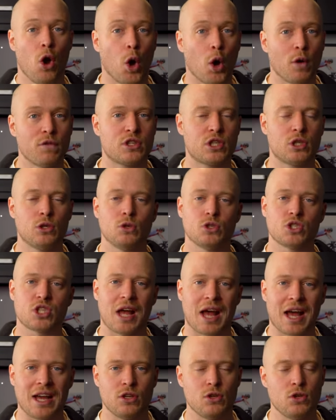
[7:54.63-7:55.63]
of tools
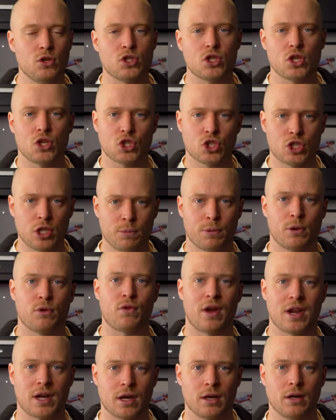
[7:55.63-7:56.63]
that I use super
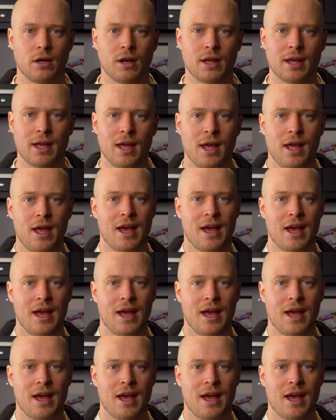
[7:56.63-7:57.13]
regularly